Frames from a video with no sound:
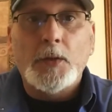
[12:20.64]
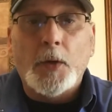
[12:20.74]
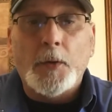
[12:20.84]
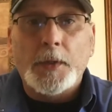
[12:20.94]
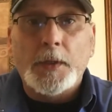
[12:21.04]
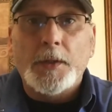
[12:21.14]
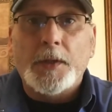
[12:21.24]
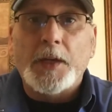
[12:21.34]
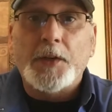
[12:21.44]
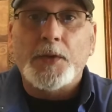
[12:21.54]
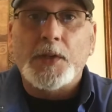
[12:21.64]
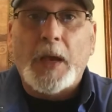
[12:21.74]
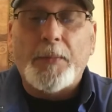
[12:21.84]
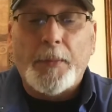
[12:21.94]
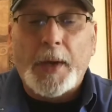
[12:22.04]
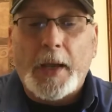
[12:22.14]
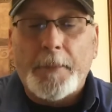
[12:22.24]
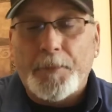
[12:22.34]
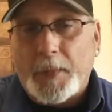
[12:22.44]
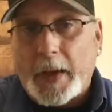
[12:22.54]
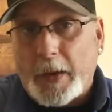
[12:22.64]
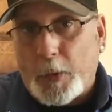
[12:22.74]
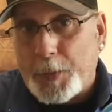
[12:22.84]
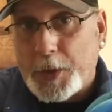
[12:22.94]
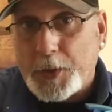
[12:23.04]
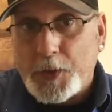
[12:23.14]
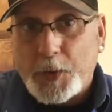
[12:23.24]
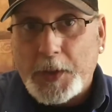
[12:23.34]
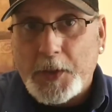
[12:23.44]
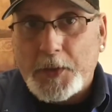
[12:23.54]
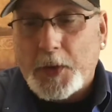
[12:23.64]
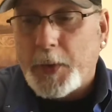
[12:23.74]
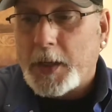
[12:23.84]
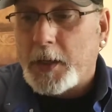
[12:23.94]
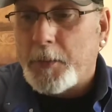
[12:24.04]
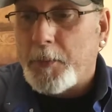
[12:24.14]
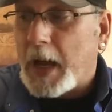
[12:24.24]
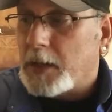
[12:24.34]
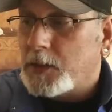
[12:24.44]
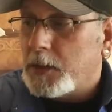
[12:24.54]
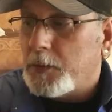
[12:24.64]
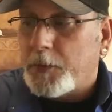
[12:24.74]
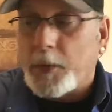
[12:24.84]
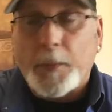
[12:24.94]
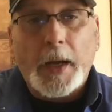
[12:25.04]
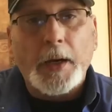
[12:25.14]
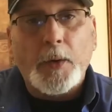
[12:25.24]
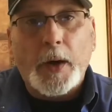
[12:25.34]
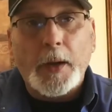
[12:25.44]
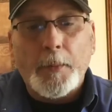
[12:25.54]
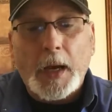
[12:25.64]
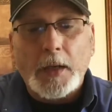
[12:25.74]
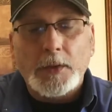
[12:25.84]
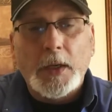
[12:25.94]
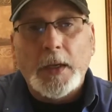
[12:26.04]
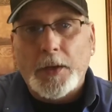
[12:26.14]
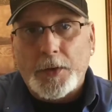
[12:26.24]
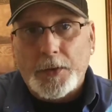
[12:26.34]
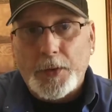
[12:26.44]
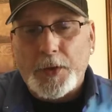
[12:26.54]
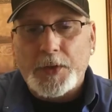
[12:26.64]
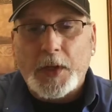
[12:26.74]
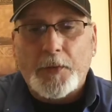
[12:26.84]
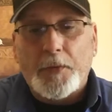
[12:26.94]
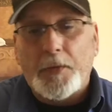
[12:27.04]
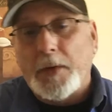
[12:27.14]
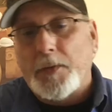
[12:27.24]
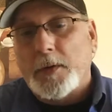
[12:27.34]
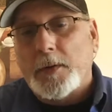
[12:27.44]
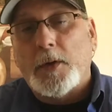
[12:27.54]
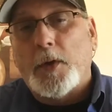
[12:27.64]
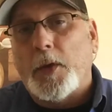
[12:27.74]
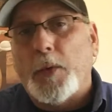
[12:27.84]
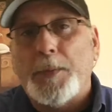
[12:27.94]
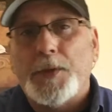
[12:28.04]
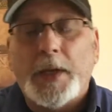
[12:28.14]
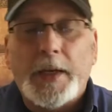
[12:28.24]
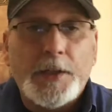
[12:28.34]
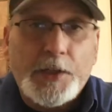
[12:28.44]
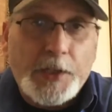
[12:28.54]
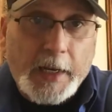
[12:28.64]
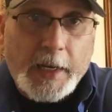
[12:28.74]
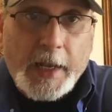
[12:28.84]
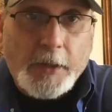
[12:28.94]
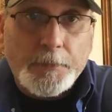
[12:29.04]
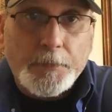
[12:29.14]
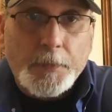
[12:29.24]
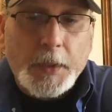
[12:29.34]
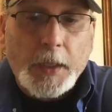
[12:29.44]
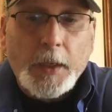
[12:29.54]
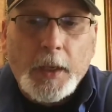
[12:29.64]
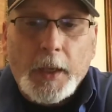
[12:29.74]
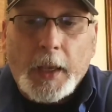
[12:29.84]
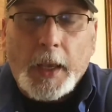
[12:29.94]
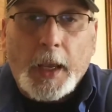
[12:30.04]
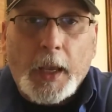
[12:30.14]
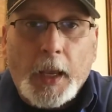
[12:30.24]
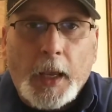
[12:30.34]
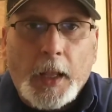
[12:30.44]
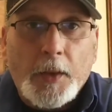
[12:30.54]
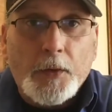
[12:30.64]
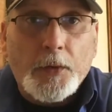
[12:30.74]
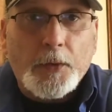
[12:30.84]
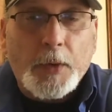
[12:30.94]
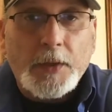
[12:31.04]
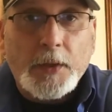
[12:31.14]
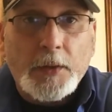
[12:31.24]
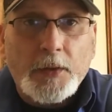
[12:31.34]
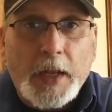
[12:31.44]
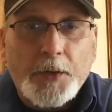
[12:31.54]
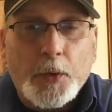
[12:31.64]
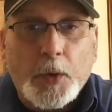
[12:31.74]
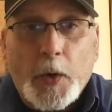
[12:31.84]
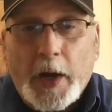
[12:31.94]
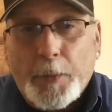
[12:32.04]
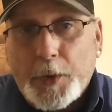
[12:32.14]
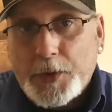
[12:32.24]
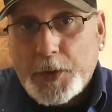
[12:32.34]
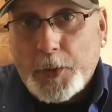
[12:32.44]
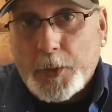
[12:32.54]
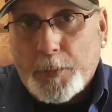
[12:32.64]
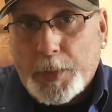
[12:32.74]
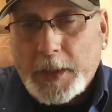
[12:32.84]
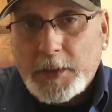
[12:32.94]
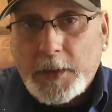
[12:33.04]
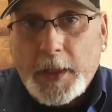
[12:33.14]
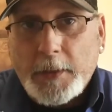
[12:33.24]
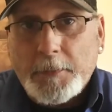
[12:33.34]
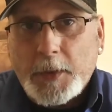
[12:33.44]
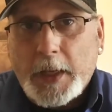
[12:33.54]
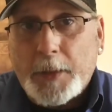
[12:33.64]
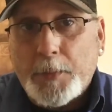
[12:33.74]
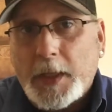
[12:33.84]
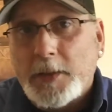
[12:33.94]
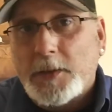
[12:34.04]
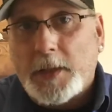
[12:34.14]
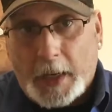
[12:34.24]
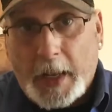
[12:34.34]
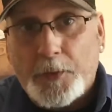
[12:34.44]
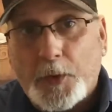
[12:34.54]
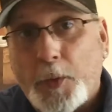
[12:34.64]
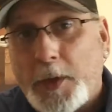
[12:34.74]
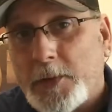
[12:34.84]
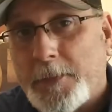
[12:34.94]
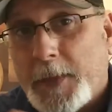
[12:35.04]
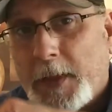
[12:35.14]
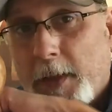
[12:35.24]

So thanks for stopping by. I hope you enjoyed this quick unboxing from my aquarium box. Do yourself a favor, go to the website, check it out. And this is Racing's Natural Aquarium, wishing you a blessed day. God bless, and as always,